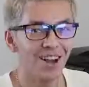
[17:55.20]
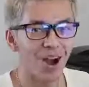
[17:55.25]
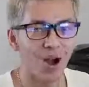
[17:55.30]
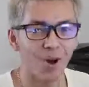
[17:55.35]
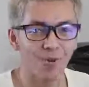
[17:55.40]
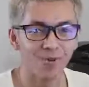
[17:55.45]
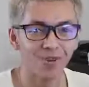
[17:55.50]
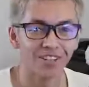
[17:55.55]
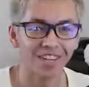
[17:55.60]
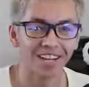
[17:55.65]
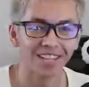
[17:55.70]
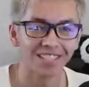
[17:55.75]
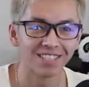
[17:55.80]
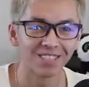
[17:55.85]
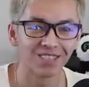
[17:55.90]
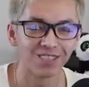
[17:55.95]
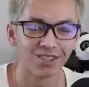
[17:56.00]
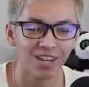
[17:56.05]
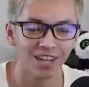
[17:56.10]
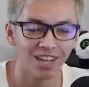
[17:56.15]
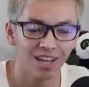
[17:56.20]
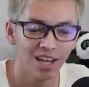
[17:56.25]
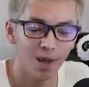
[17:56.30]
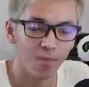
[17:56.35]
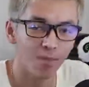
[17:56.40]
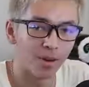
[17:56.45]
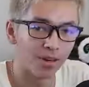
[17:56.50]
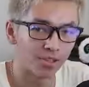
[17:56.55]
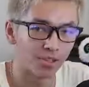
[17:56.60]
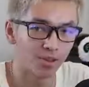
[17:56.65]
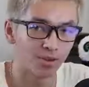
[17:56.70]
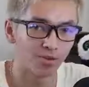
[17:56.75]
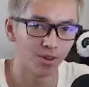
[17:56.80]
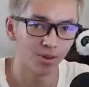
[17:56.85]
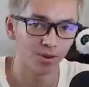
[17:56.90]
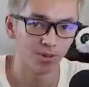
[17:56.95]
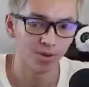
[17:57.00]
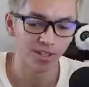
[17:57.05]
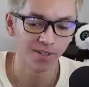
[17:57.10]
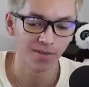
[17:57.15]
Hope you guys enjoy. Make sure to
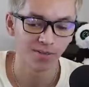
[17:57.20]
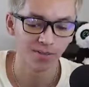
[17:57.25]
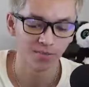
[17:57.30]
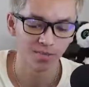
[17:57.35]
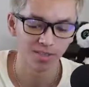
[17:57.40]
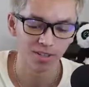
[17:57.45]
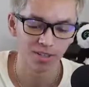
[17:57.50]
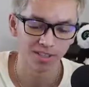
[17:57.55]
follow me